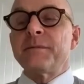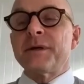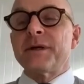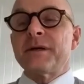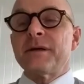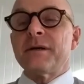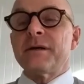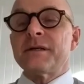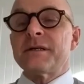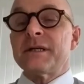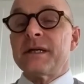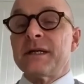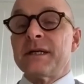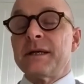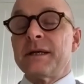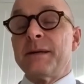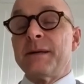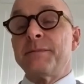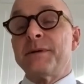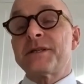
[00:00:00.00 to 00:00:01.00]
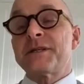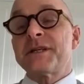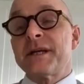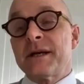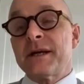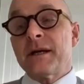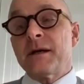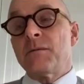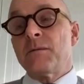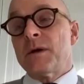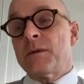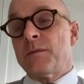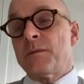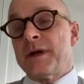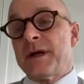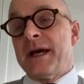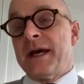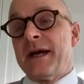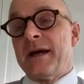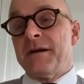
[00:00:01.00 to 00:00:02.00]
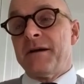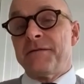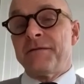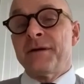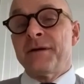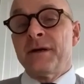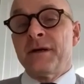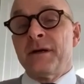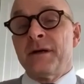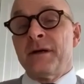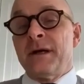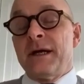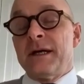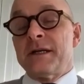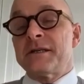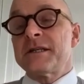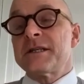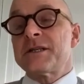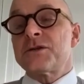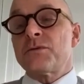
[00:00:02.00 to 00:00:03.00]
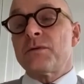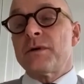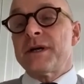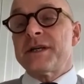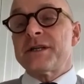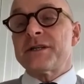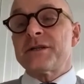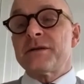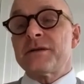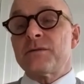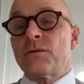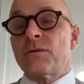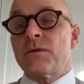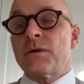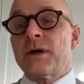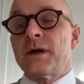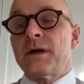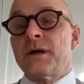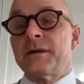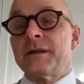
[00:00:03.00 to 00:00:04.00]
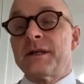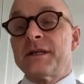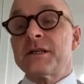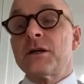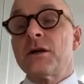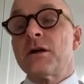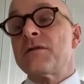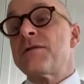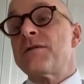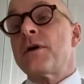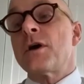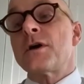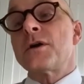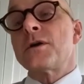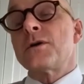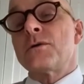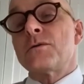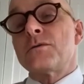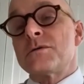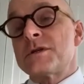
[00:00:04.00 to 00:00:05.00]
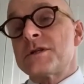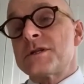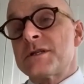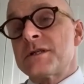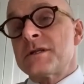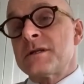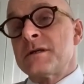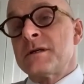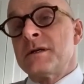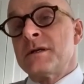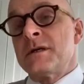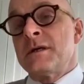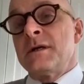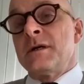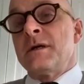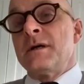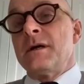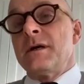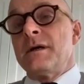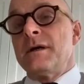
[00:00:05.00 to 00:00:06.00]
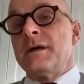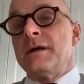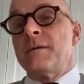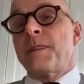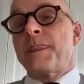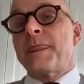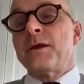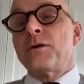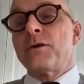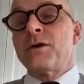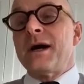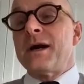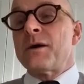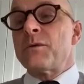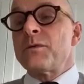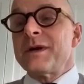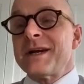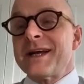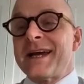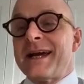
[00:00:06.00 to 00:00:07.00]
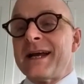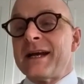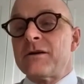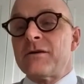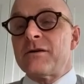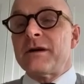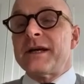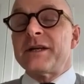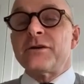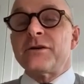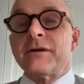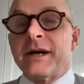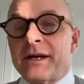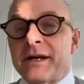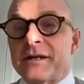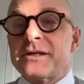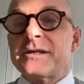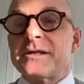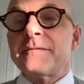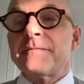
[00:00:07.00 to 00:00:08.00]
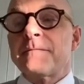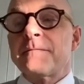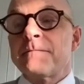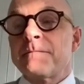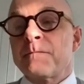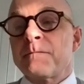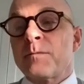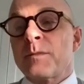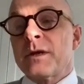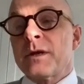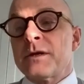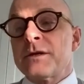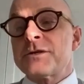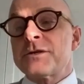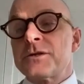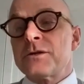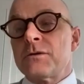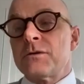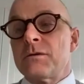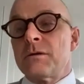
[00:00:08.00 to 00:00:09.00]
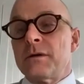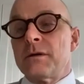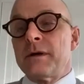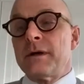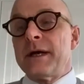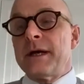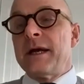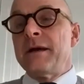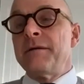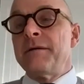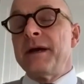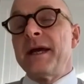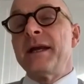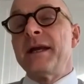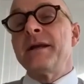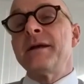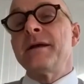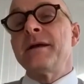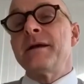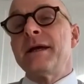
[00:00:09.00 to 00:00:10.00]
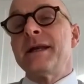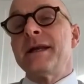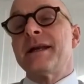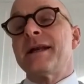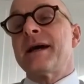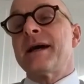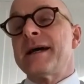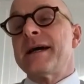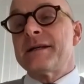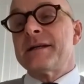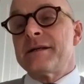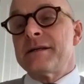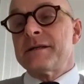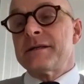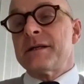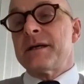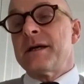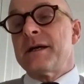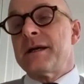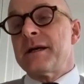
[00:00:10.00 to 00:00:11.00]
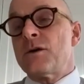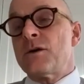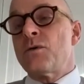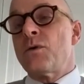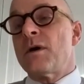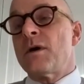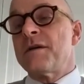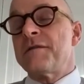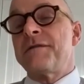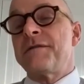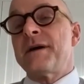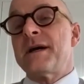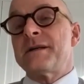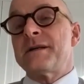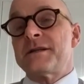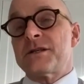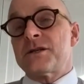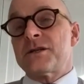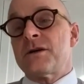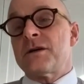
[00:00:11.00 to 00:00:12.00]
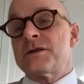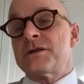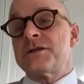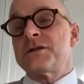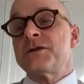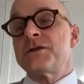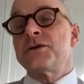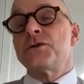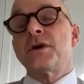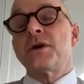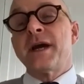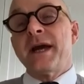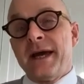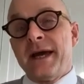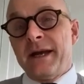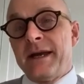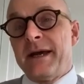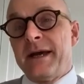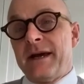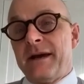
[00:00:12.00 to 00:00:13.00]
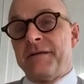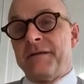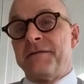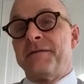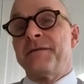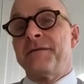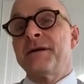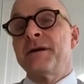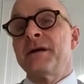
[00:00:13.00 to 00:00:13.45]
because in particular when we have a situation where there's a lot of unknowns, you can't really calculate your answer. So any enlightened and qualified discussion you can have